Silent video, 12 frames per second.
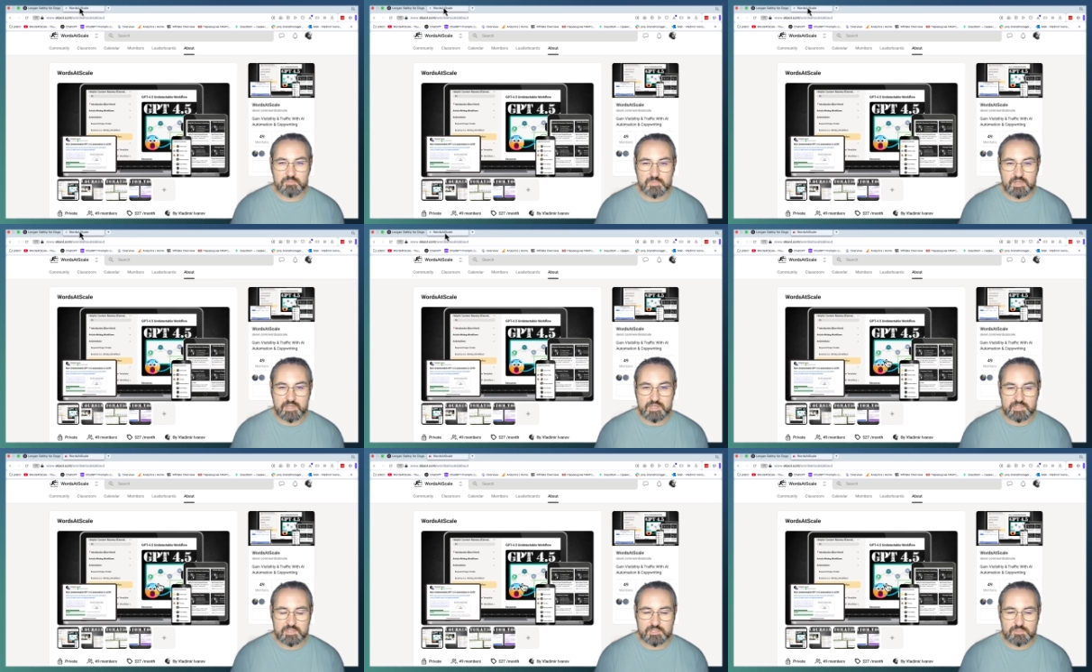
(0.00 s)
out
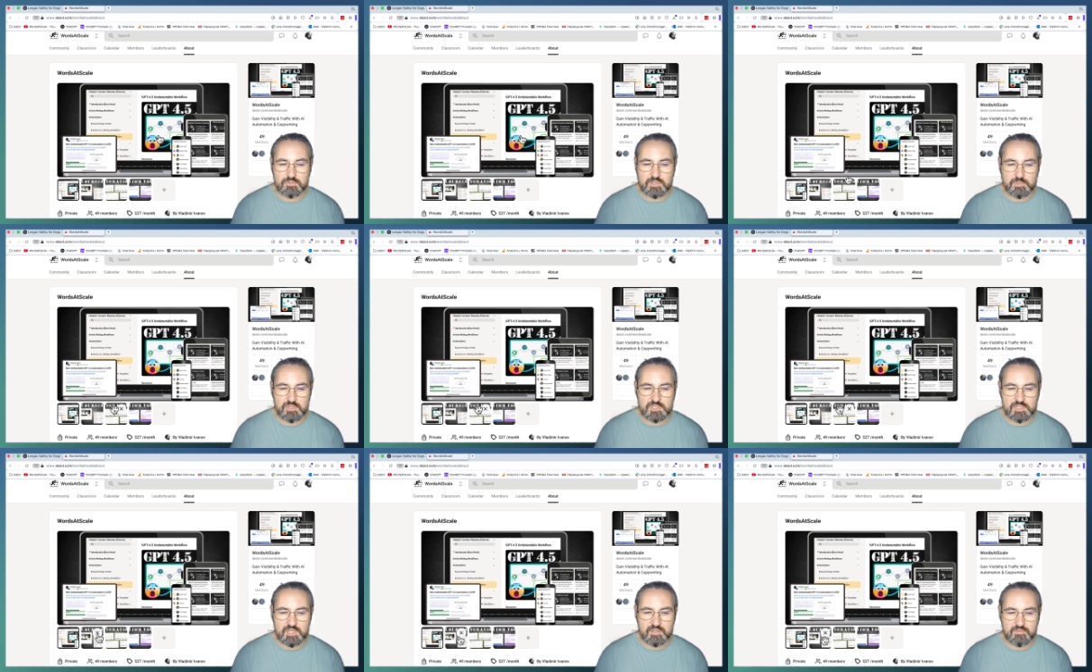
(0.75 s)
my school
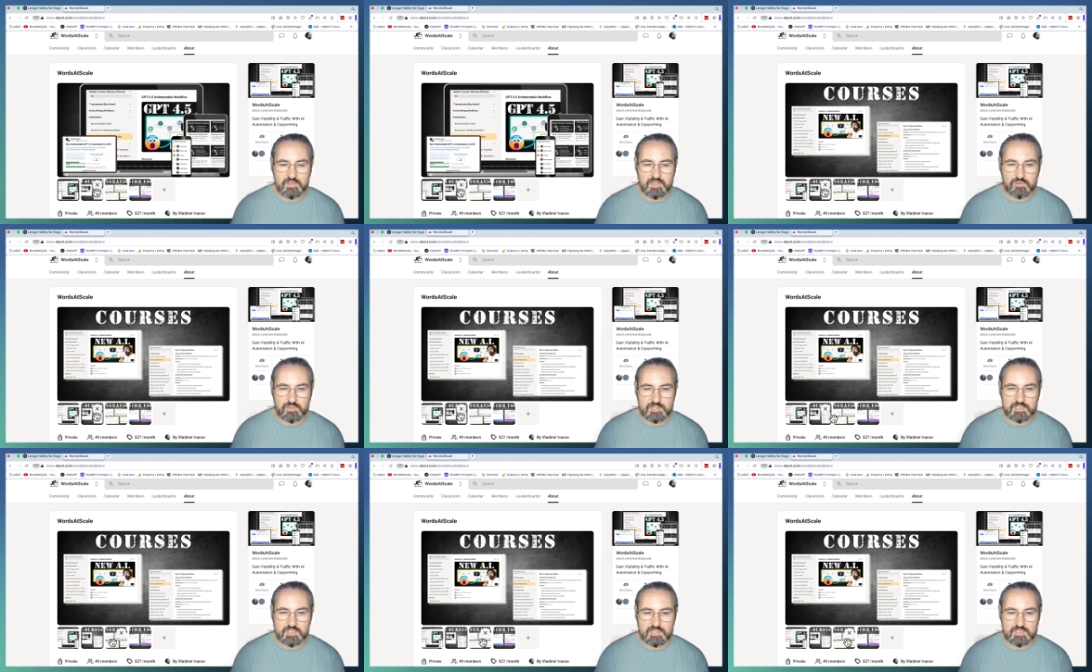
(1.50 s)
community for
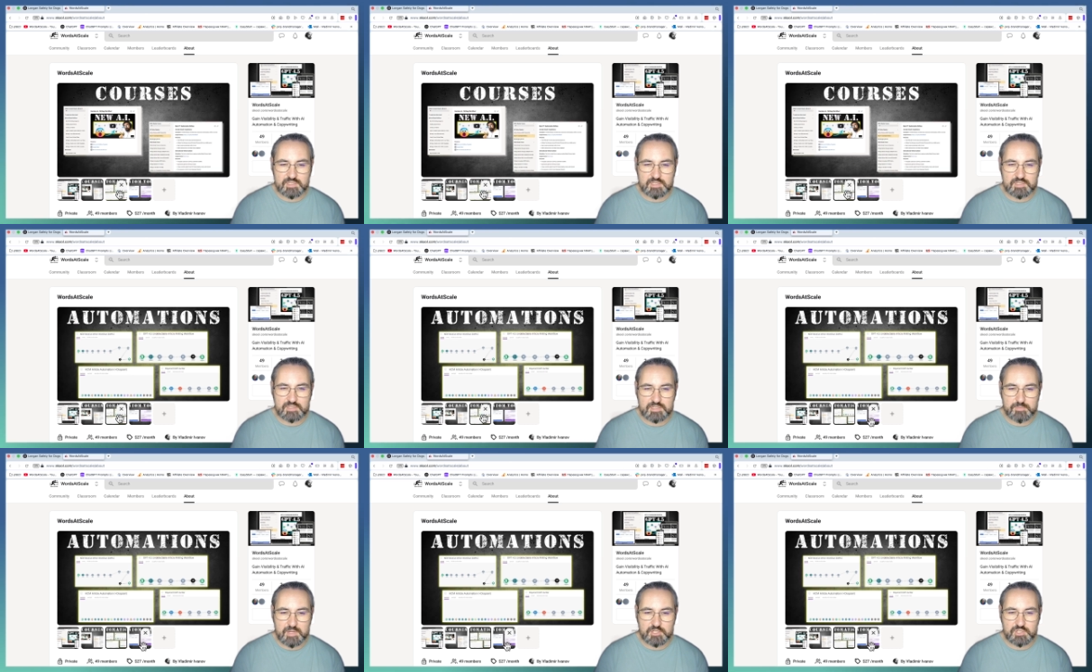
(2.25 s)
courses,
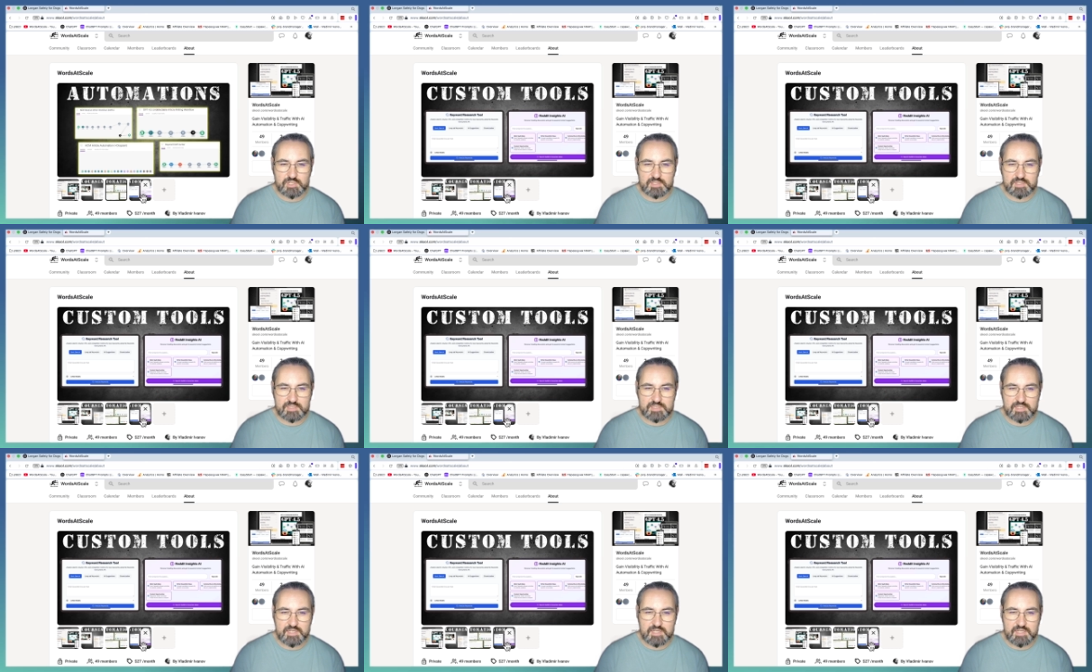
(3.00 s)

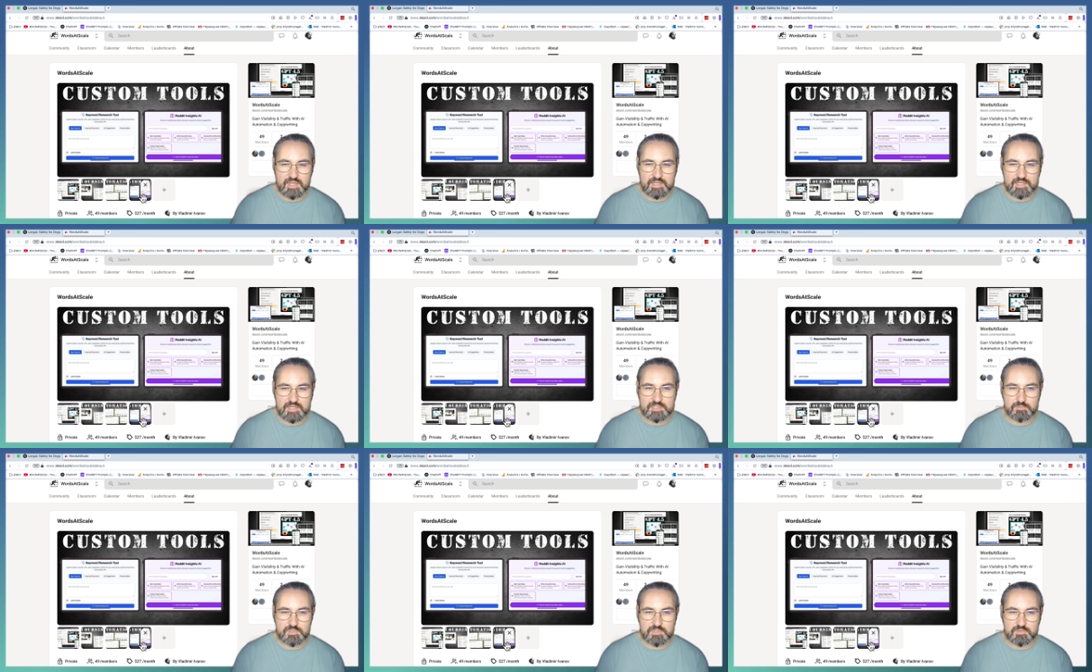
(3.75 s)
automations, and
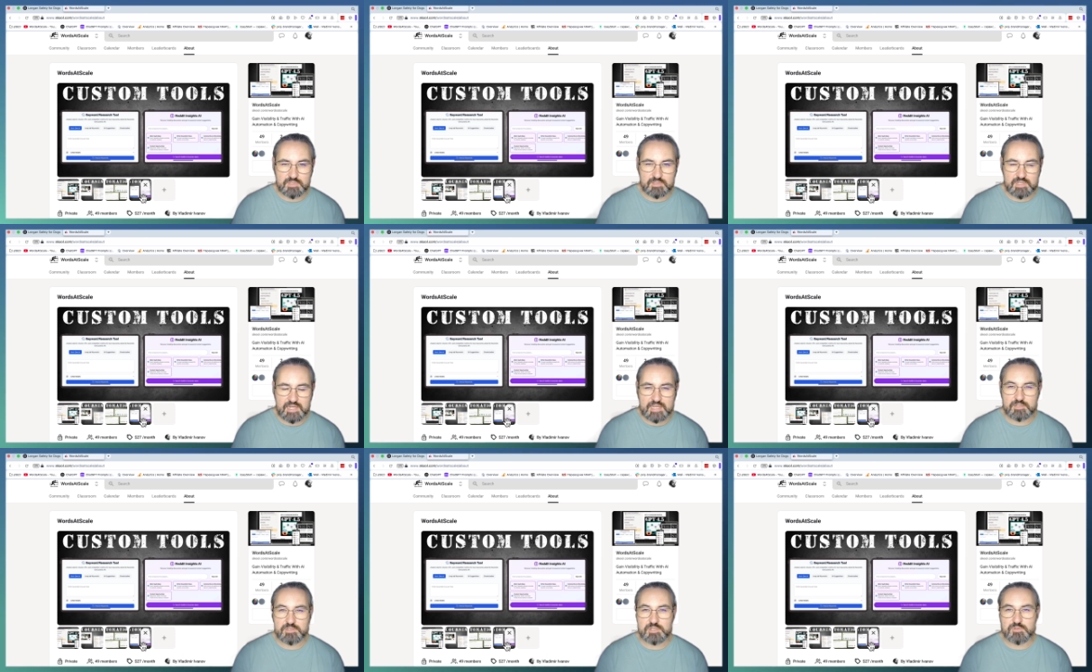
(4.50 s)
custom tools,
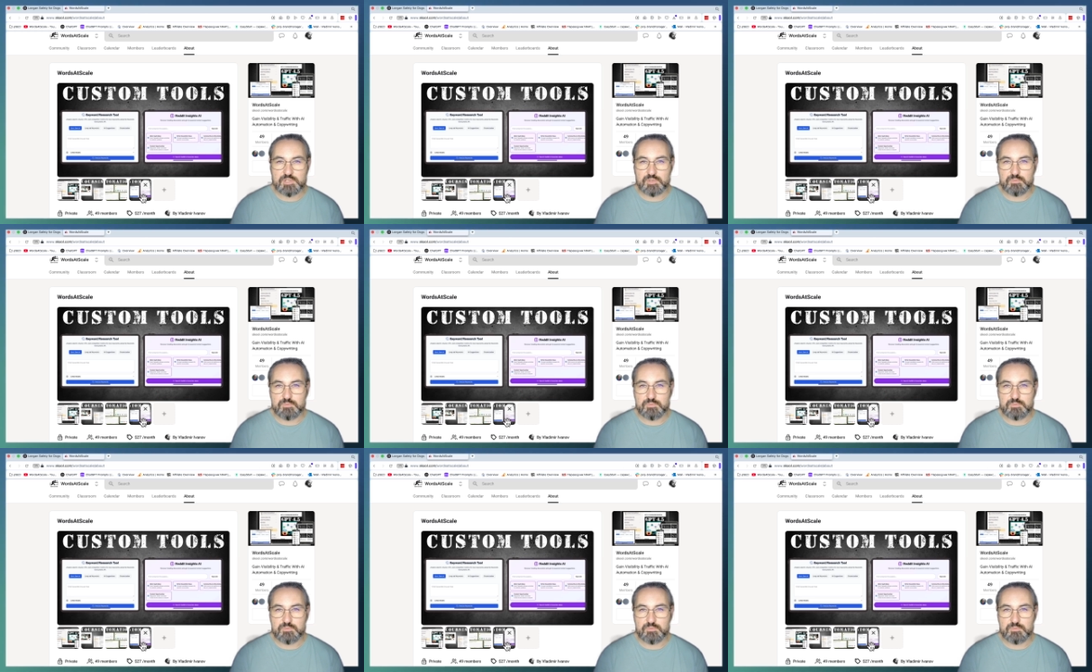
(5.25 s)
and I'll see you